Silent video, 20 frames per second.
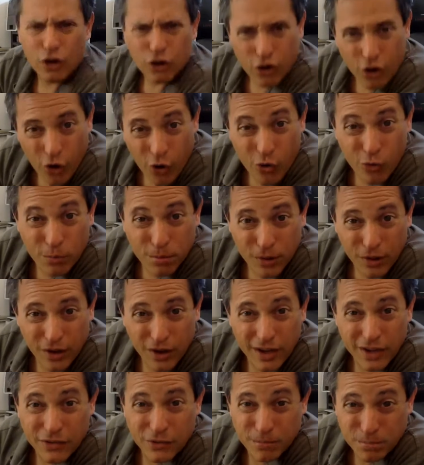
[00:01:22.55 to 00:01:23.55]
Code
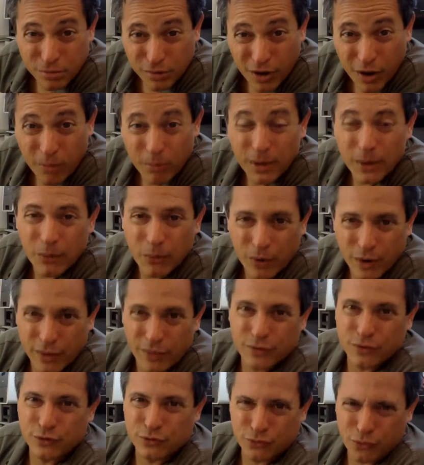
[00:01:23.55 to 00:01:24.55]
plug is probably one
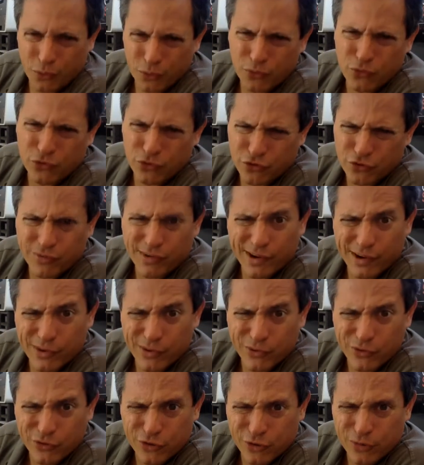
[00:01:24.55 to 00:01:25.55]
of the grossest
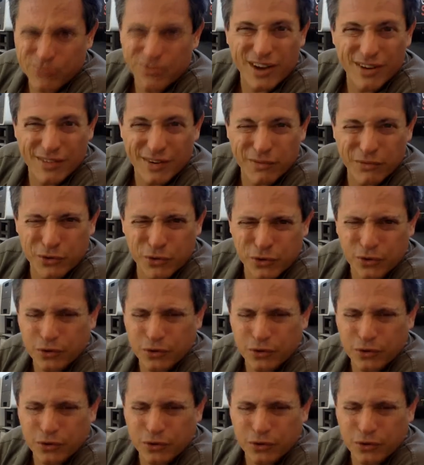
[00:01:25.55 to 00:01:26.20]
radio terms I've ever